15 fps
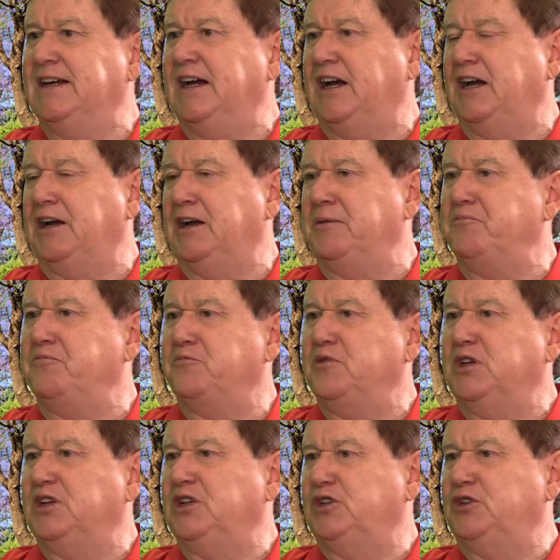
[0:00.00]

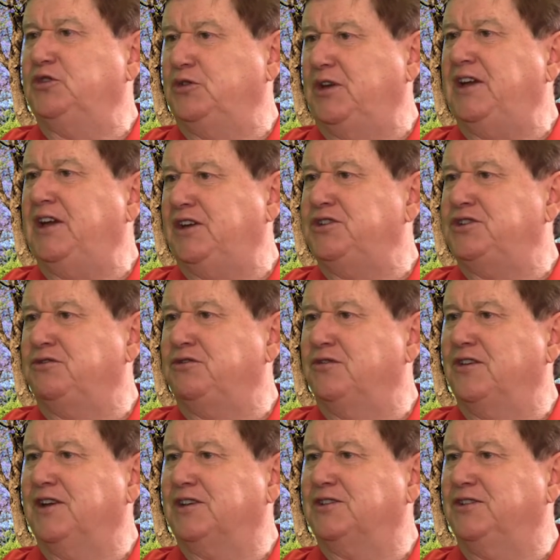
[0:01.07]
How did you
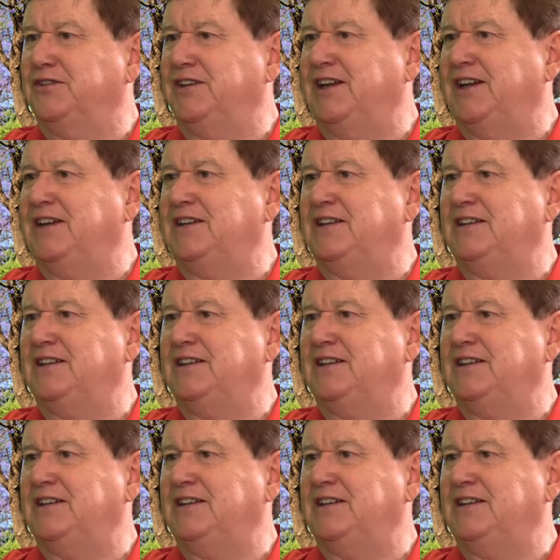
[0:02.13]
reflect on that?